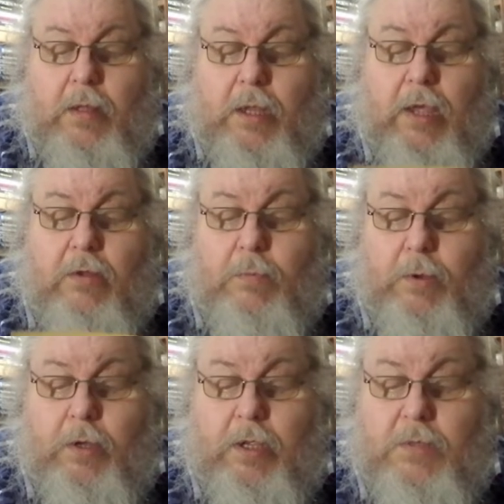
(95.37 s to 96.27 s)
The other
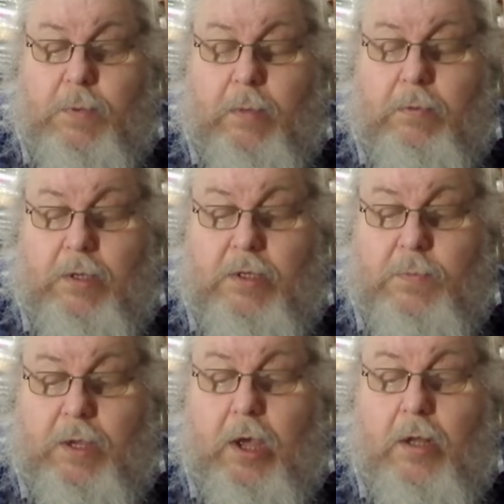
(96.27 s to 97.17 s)
book is published
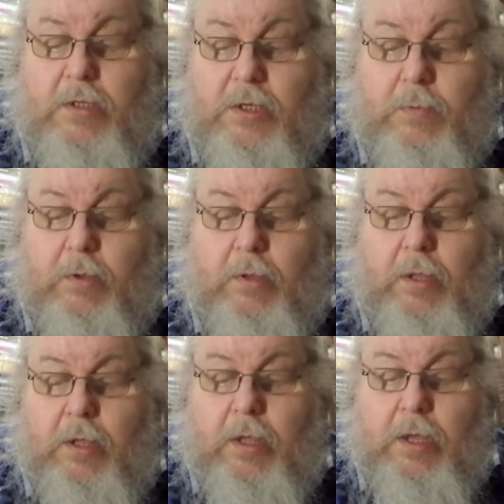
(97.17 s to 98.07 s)
by Constable.
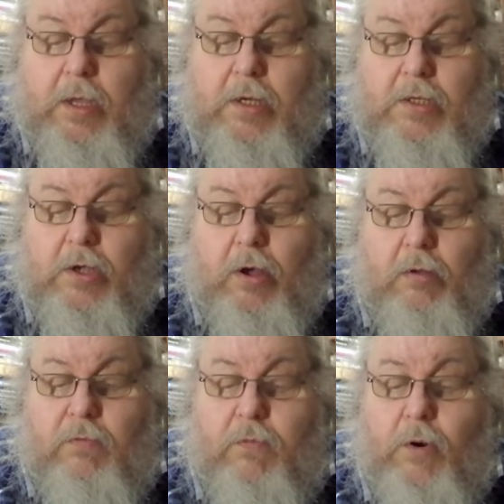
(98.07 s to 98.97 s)
It is
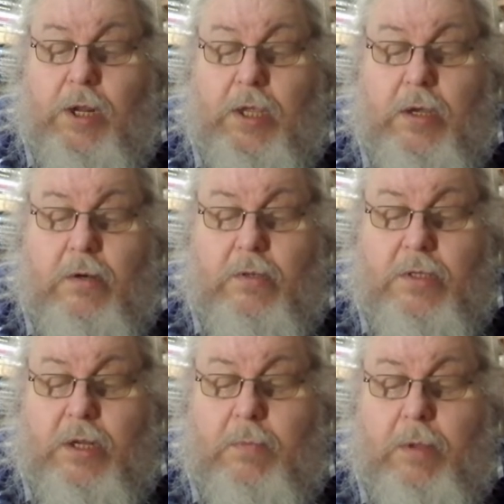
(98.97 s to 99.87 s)
called 40 Years
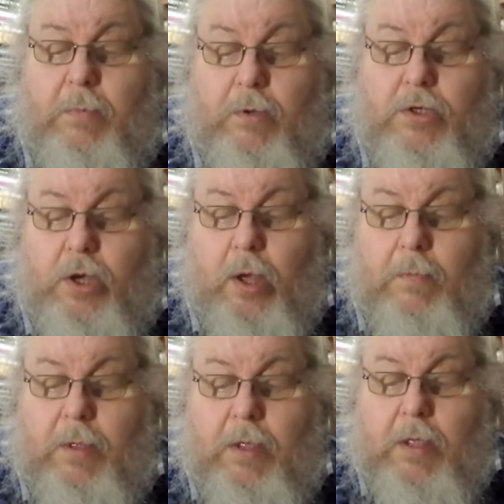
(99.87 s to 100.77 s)
in My Bookshop.
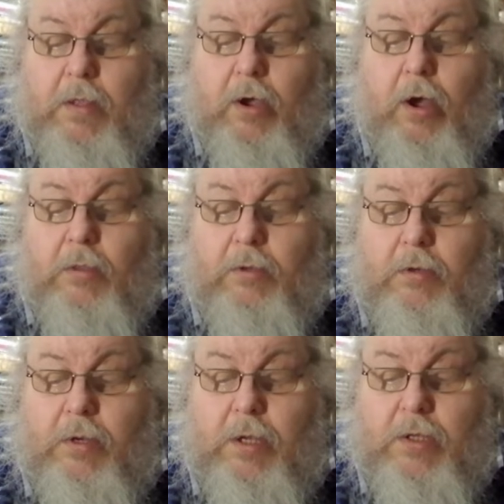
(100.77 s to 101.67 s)
The
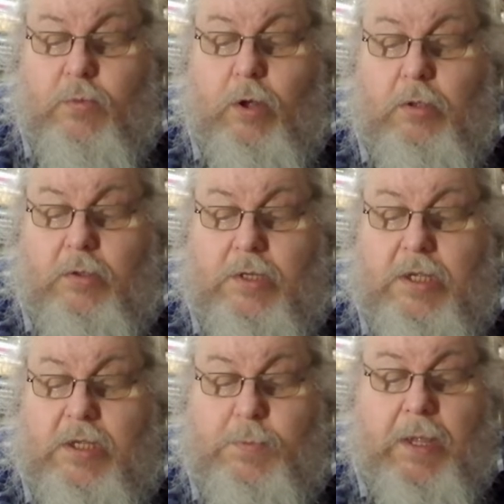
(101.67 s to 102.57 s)
author is Walter
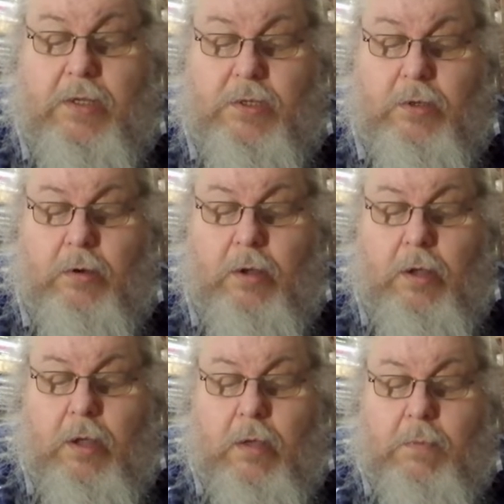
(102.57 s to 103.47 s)
T. Spencer.
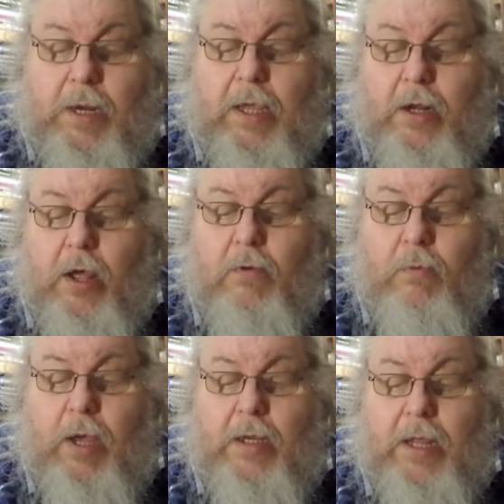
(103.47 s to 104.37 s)
But I cannot
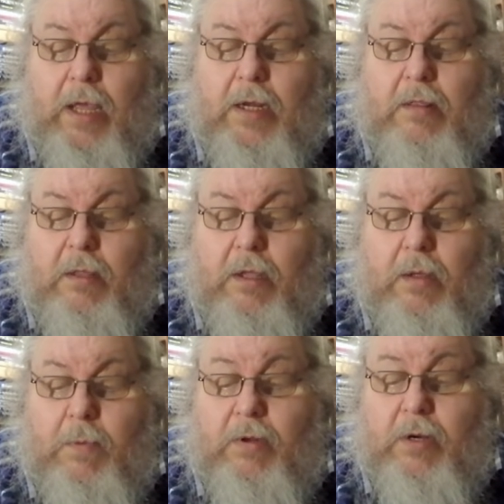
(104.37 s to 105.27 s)
write anything
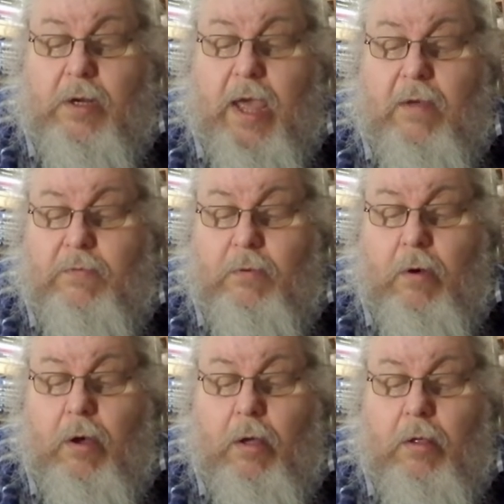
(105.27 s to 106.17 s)
about it after
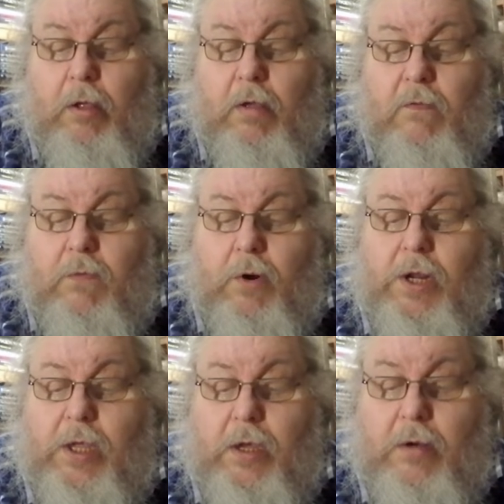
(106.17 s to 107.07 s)
all. 40
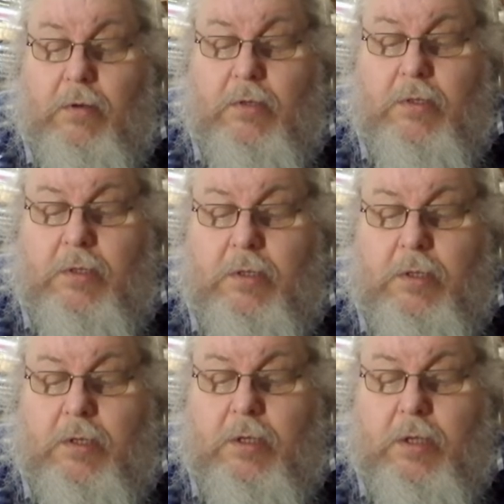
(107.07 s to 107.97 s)
years.
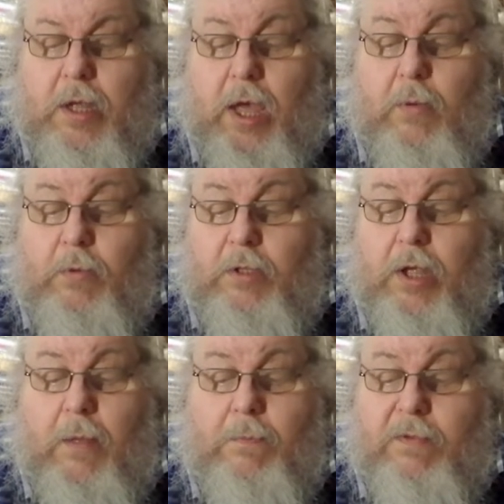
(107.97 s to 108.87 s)
I will
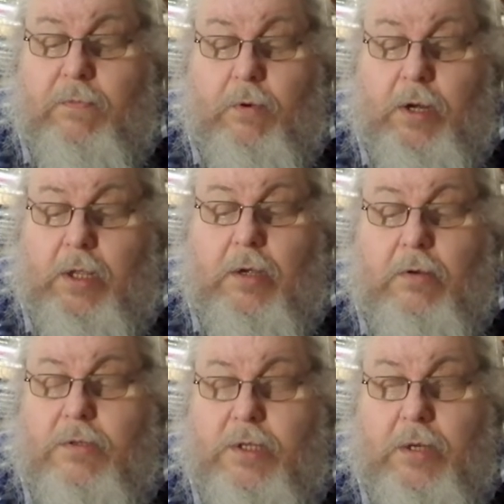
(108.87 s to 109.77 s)
not be 40
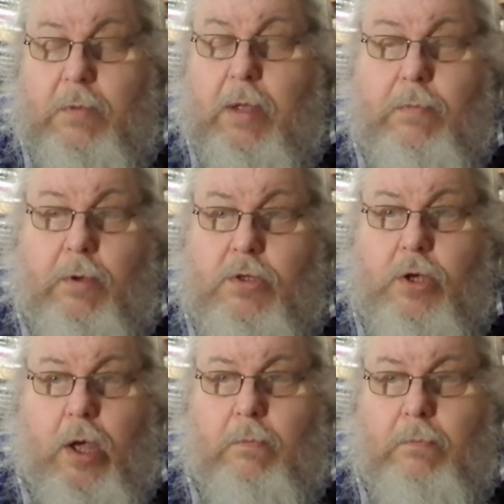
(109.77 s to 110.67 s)
years in my
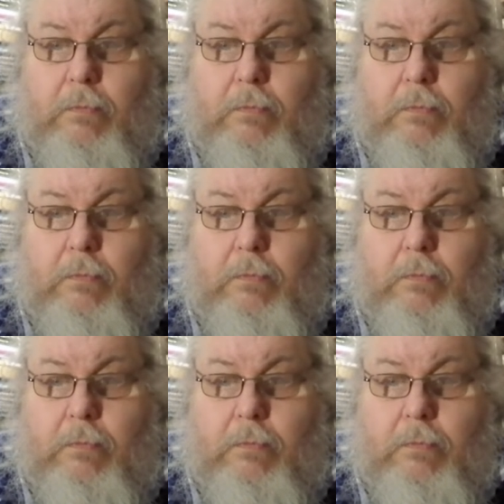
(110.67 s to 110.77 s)
bookshop.